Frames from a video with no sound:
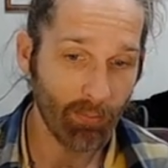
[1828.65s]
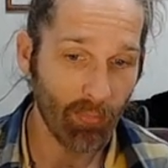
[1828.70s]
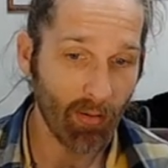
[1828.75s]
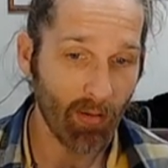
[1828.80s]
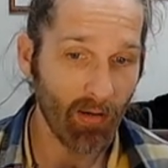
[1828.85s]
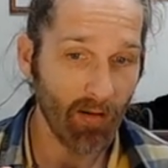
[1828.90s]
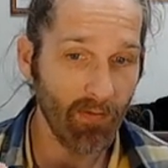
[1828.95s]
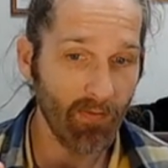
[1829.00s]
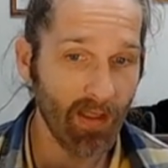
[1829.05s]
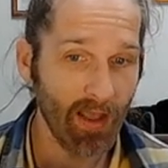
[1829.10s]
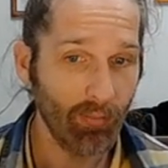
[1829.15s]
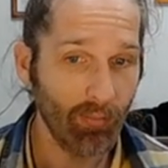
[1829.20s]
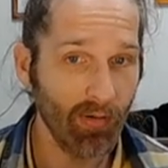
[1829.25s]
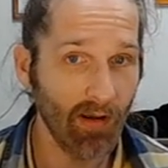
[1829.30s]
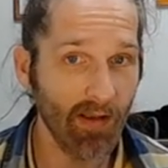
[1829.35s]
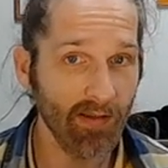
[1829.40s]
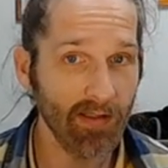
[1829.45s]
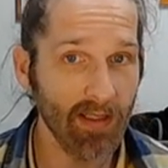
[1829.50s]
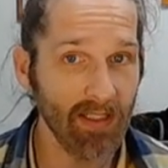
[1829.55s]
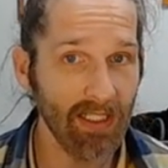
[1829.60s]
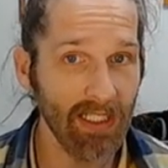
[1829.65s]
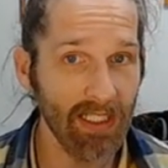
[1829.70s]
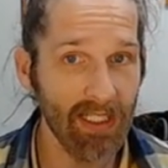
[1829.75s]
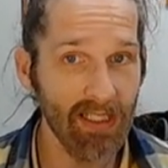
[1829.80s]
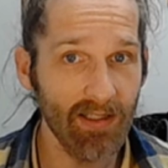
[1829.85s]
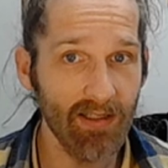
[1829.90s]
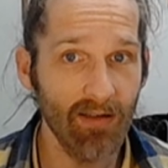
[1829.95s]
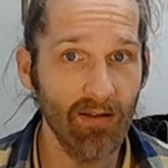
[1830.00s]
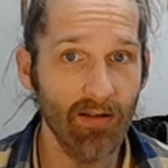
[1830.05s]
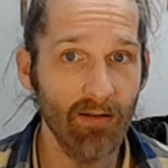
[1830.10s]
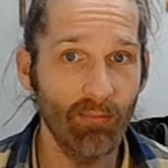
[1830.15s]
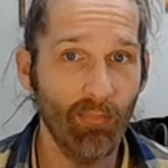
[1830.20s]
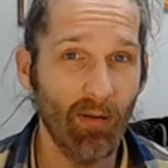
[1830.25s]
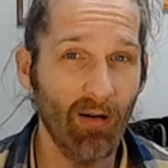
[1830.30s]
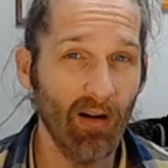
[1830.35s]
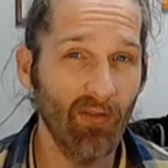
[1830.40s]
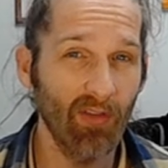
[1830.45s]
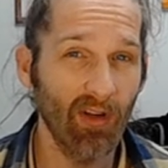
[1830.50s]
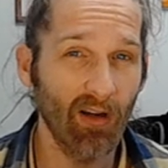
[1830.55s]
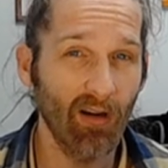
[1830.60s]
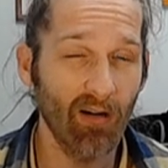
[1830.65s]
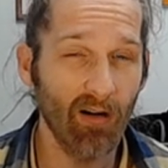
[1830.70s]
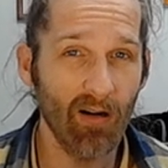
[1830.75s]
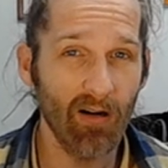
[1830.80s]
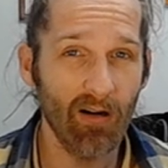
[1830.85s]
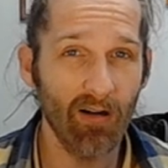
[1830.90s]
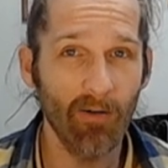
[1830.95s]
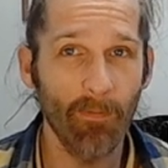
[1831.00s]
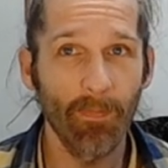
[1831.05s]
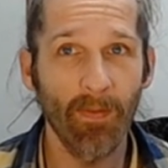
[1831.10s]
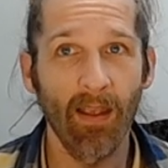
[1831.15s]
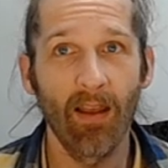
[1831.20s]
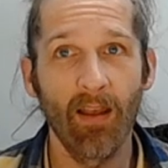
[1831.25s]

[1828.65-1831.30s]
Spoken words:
part of that process easier, part of it harder.